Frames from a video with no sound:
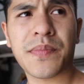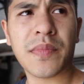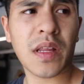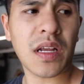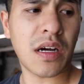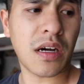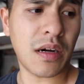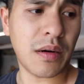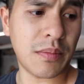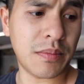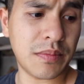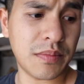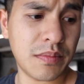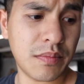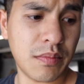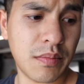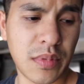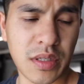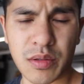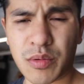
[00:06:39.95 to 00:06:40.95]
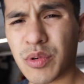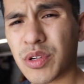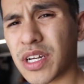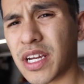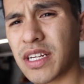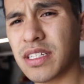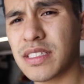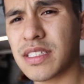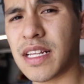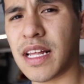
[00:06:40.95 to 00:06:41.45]
But we'll
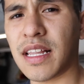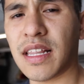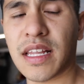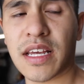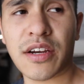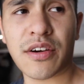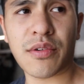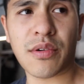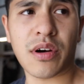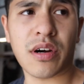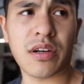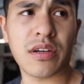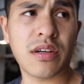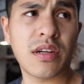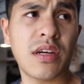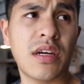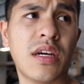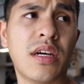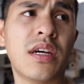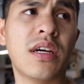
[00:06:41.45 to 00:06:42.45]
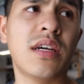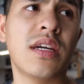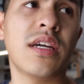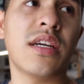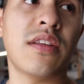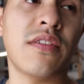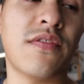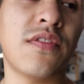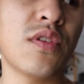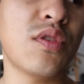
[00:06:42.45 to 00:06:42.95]
get into that later on
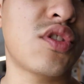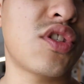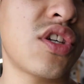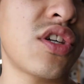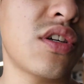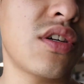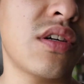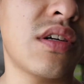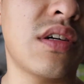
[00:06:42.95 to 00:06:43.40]
in the future.